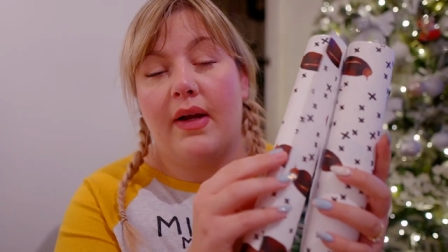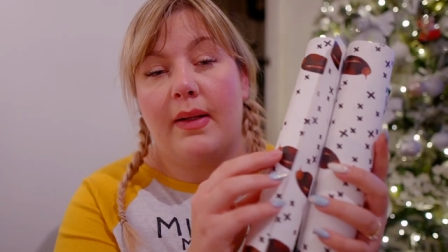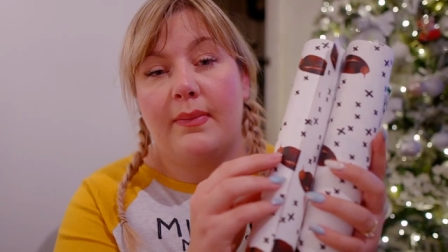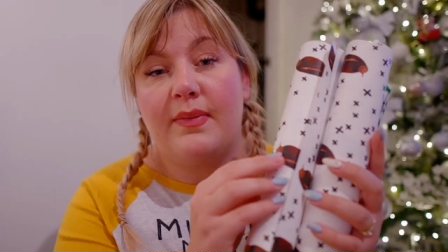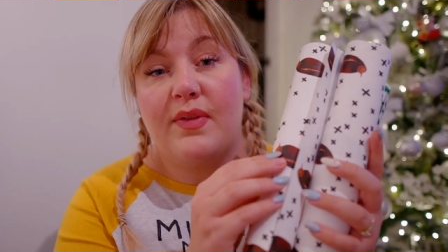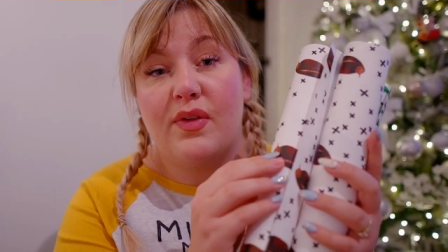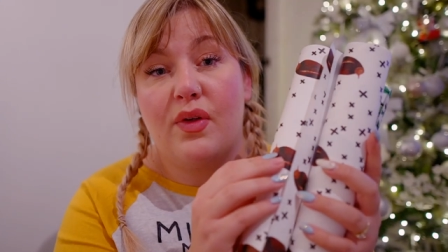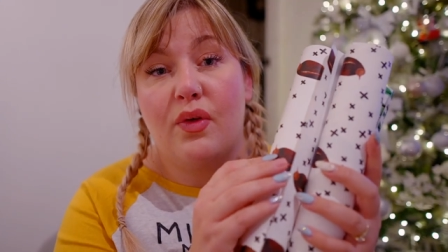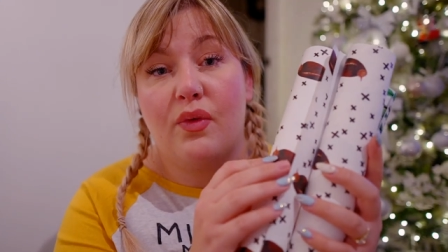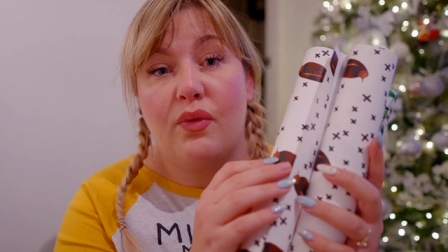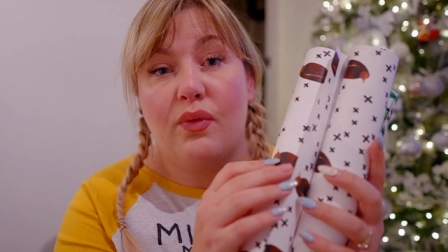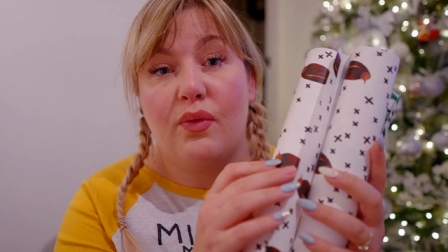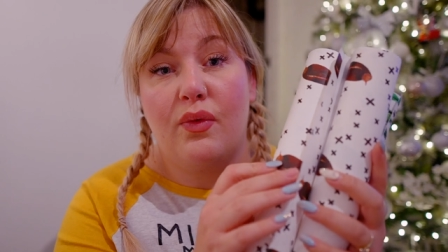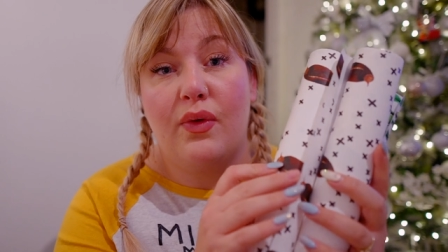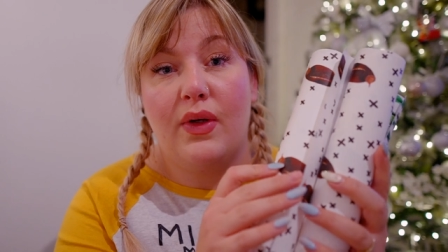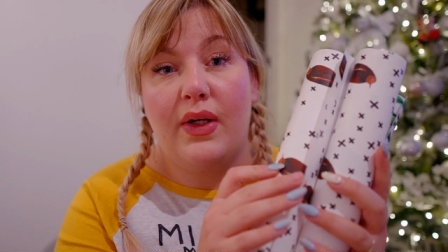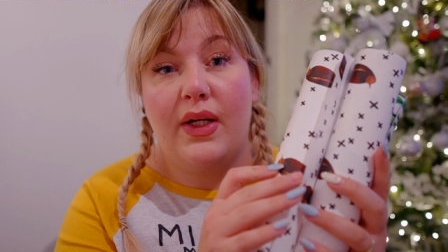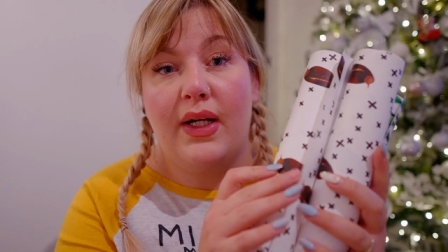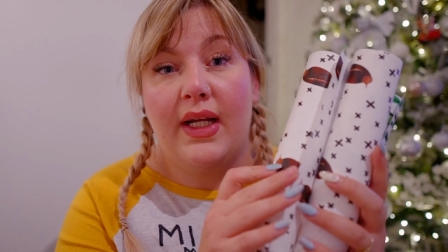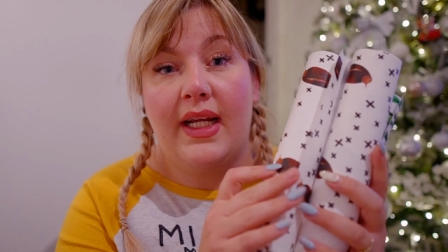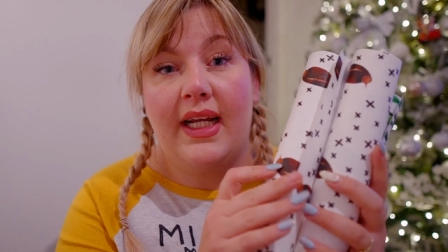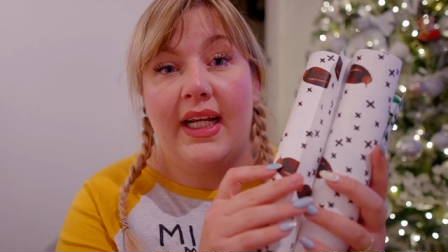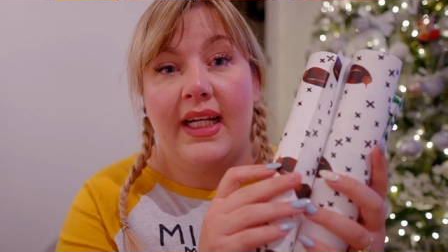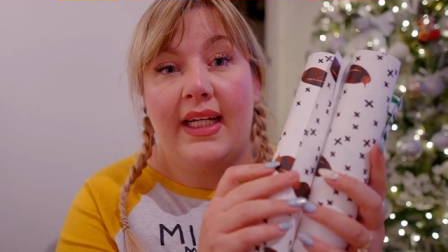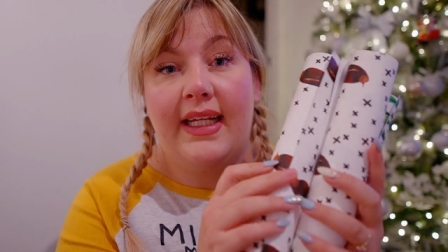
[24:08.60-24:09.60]
wraps are
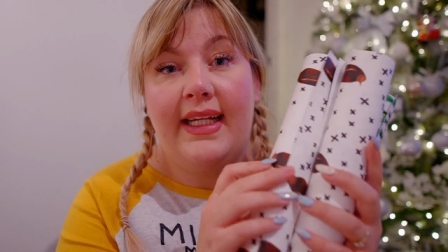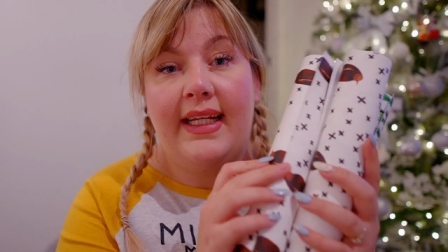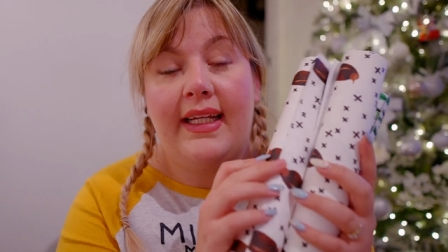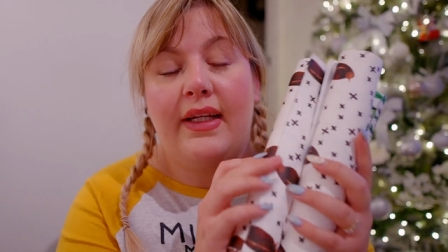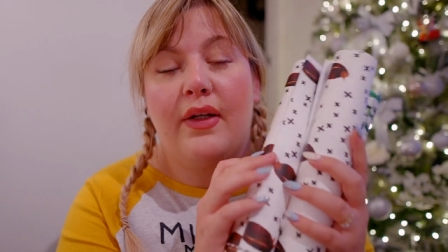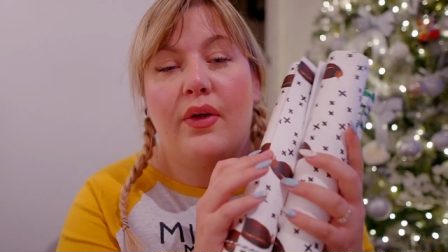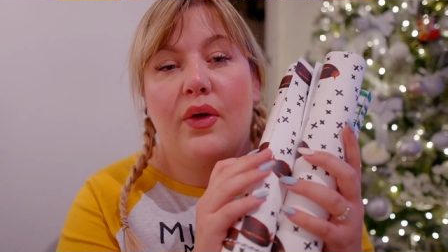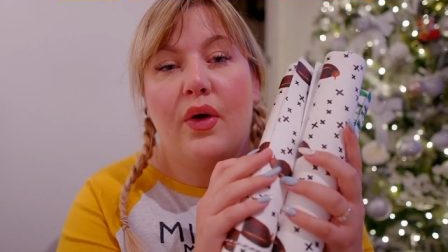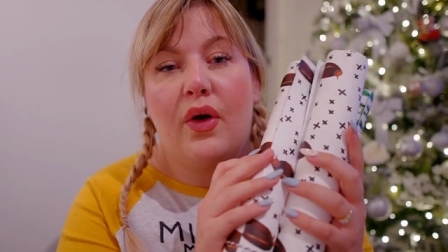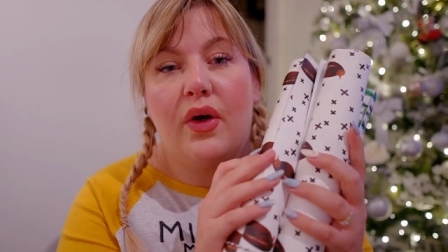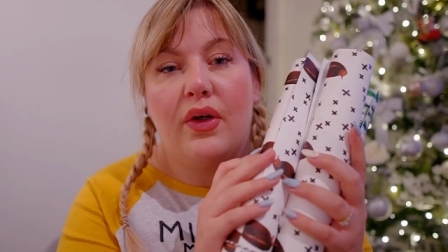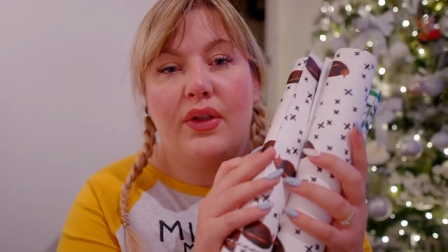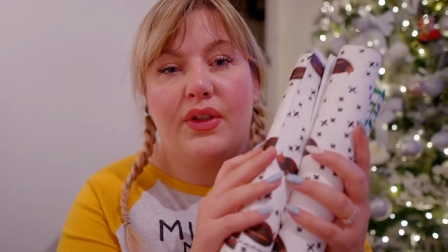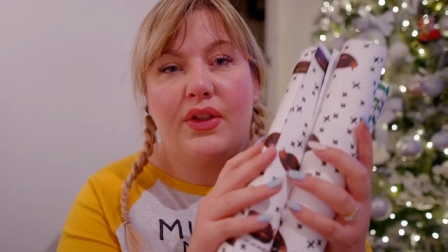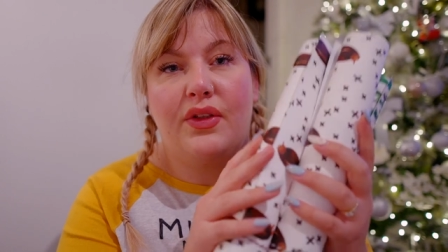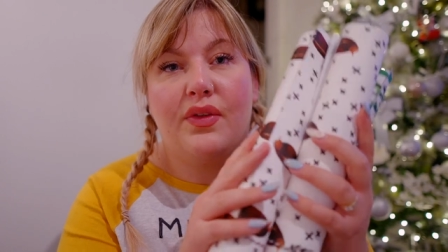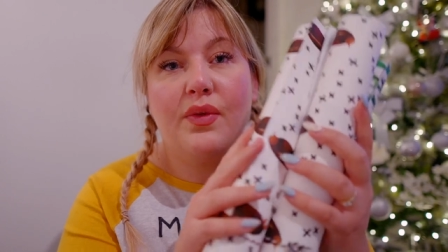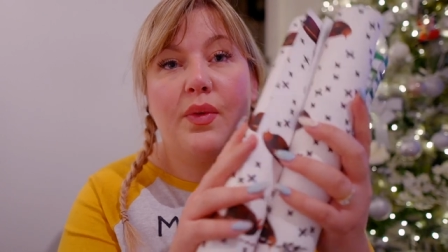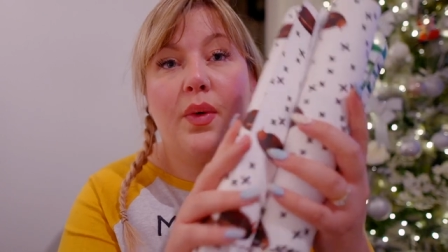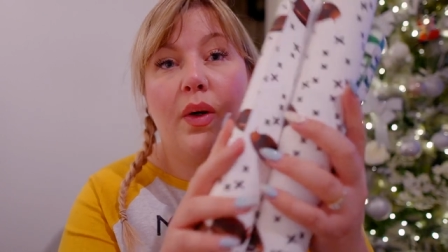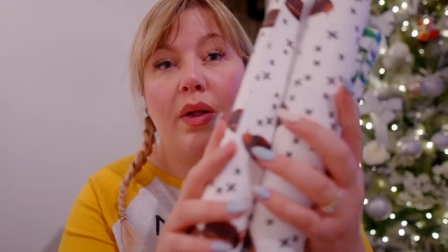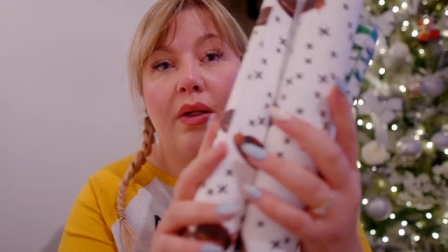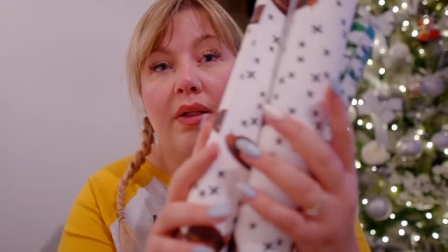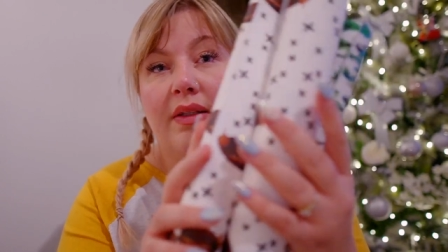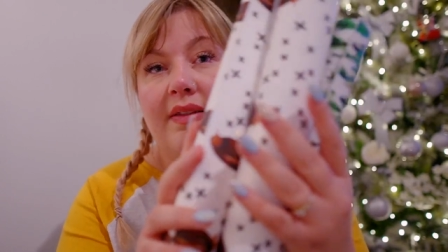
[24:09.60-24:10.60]
really gorgeous
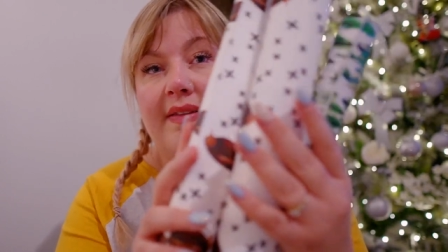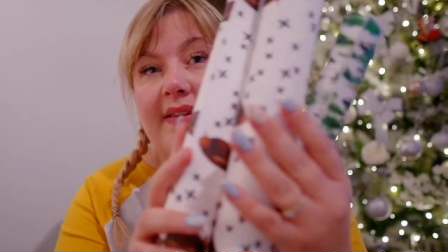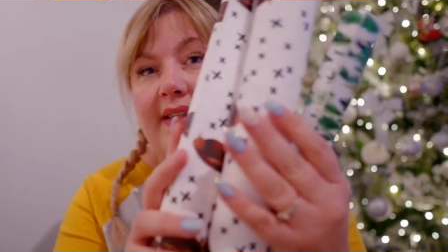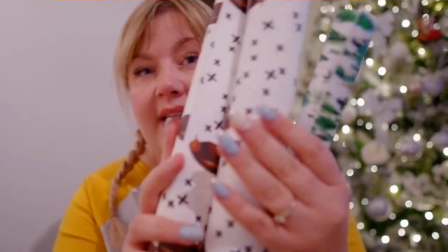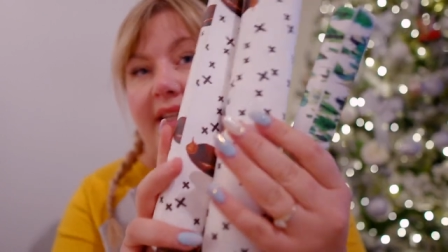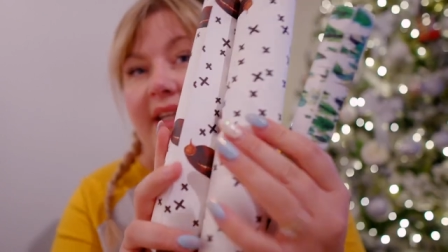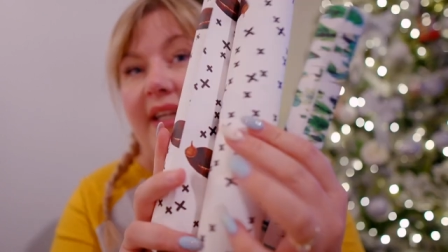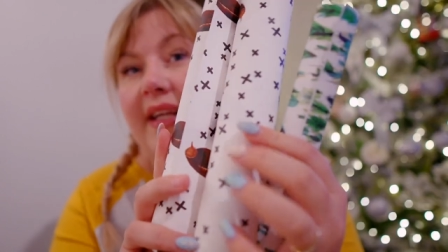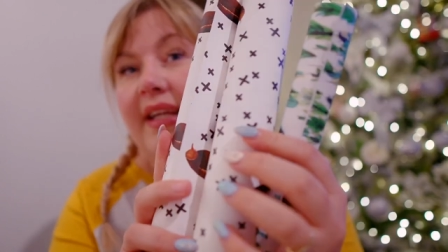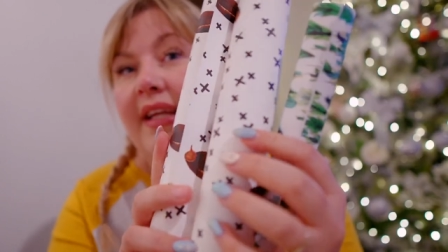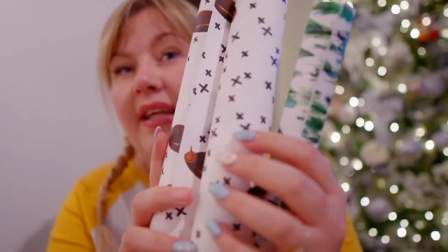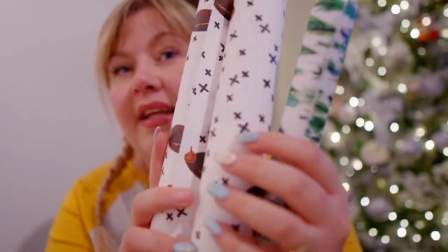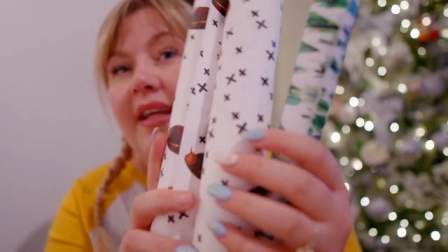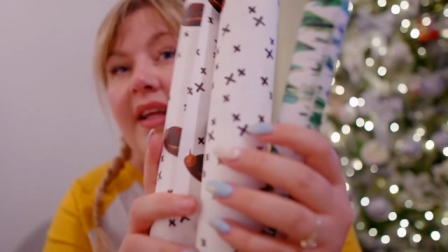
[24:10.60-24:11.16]
quality